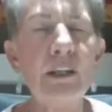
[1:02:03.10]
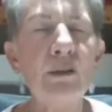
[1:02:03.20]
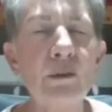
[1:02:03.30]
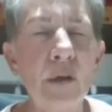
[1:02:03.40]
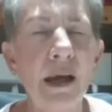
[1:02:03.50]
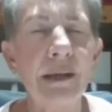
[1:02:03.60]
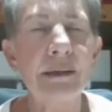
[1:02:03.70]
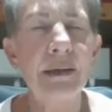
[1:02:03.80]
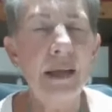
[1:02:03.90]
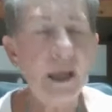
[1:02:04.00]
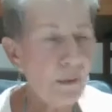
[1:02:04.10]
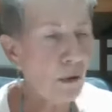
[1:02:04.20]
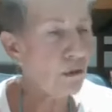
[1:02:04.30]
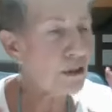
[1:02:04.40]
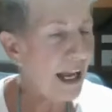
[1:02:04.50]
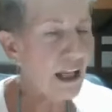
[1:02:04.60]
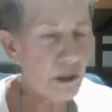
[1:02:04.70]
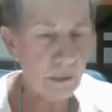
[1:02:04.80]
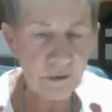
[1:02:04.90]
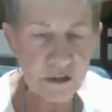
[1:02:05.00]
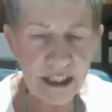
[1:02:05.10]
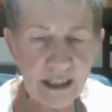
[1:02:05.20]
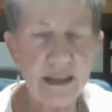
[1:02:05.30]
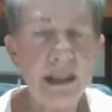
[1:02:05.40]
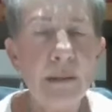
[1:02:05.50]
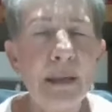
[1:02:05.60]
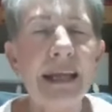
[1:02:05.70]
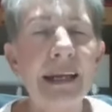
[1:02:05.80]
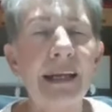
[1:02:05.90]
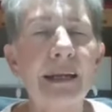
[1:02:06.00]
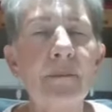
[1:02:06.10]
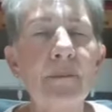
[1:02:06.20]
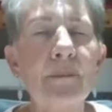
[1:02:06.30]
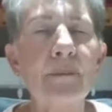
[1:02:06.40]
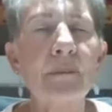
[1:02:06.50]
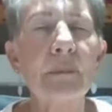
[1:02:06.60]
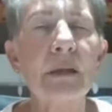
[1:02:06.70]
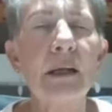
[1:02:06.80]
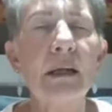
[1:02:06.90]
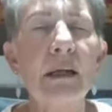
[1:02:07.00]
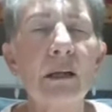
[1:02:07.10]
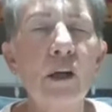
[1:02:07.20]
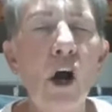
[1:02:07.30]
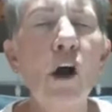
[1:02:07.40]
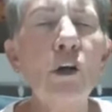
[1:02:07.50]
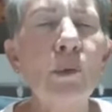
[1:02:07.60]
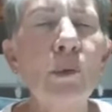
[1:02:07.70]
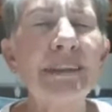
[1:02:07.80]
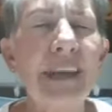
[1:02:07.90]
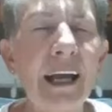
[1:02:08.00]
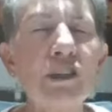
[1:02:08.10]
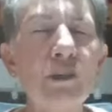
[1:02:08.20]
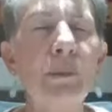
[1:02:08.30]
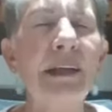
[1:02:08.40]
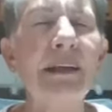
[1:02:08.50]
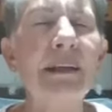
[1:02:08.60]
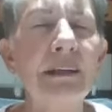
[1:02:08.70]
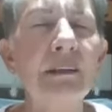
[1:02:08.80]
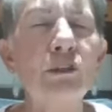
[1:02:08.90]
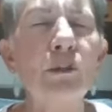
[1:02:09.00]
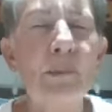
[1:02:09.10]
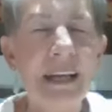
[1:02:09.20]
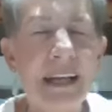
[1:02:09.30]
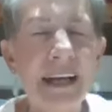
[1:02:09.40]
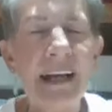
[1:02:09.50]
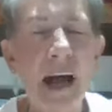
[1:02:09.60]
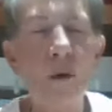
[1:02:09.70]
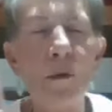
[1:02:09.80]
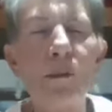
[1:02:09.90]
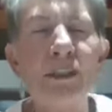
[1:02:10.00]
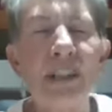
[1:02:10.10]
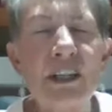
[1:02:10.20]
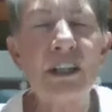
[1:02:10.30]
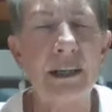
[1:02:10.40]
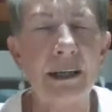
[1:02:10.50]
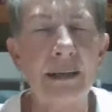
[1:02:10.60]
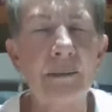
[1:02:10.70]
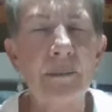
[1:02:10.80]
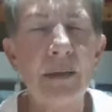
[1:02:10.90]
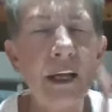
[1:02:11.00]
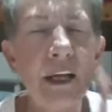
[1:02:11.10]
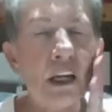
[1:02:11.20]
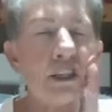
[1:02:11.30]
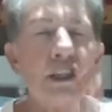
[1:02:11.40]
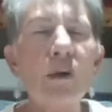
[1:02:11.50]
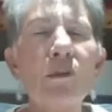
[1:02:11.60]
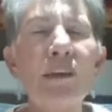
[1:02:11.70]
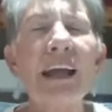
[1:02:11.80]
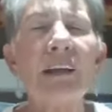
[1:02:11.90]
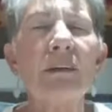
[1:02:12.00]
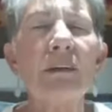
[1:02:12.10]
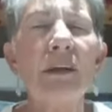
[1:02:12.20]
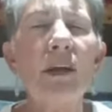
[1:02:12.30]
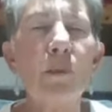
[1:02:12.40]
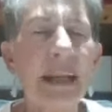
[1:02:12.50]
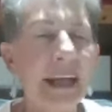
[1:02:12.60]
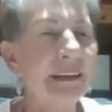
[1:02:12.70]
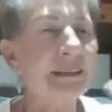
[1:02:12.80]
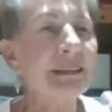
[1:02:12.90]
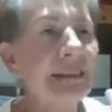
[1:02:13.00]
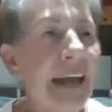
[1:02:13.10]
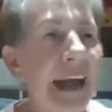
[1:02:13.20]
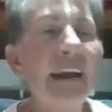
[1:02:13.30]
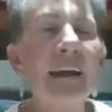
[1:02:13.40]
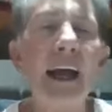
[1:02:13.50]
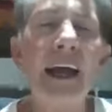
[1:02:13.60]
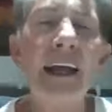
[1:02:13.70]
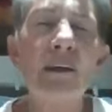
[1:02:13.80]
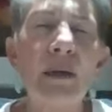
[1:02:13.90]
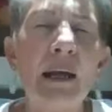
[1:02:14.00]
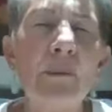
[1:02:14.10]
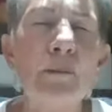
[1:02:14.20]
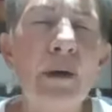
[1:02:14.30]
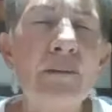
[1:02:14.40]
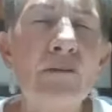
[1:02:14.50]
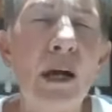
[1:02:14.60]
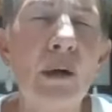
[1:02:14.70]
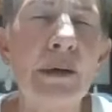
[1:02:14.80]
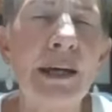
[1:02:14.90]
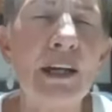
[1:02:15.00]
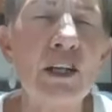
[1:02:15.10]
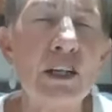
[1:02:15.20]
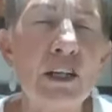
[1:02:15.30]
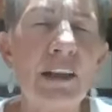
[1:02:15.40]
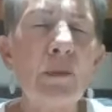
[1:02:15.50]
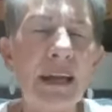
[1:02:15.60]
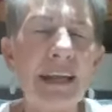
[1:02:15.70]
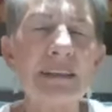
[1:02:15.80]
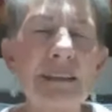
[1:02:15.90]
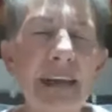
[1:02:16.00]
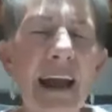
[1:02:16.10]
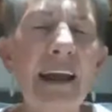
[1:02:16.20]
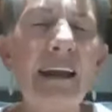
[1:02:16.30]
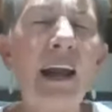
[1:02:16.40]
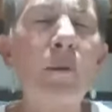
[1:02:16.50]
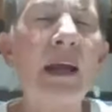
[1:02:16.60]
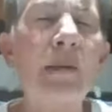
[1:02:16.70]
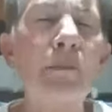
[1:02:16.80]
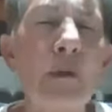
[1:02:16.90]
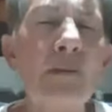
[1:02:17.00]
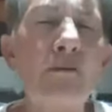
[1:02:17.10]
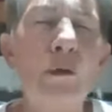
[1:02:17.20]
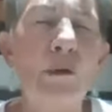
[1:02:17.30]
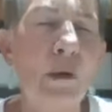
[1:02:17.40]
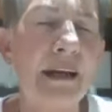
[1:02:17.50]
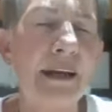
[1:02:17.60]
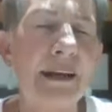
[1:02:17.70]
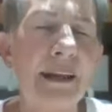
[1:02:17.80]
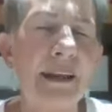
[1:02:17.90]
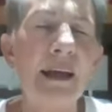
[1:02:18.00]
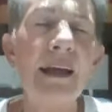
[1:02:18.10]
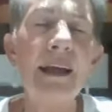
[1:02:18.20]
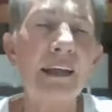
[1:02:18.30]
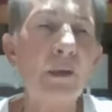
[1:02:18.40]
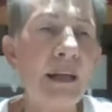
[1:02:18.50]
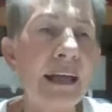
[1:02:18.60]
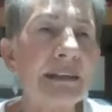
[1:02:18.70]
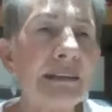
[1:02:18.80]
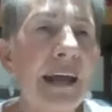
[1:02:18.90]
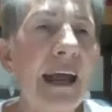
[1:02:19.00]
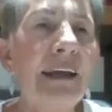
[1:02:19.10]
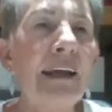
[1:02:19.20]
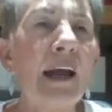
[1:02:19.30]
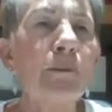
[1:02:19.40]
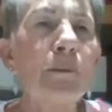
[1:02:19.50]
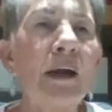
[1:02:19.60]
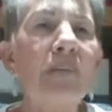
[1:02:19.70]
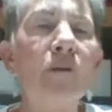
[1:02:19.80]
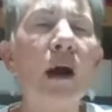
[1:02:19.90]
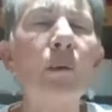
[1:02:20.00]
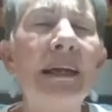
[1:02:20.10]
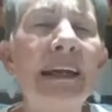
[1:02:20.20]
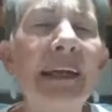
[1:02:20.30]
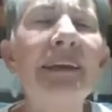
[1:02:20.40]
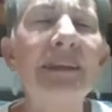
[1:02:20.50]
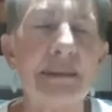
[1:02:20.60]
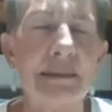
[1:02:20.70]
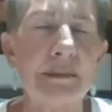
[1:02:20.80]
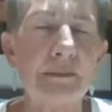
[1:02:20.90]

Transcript: tonight because, as we've said in the beginning, God wants us to be healed, to be in our positioning so that we can stand and we can pray for our nation, that we can stand and we can pray for one another, that we can stand and pray for our leaders,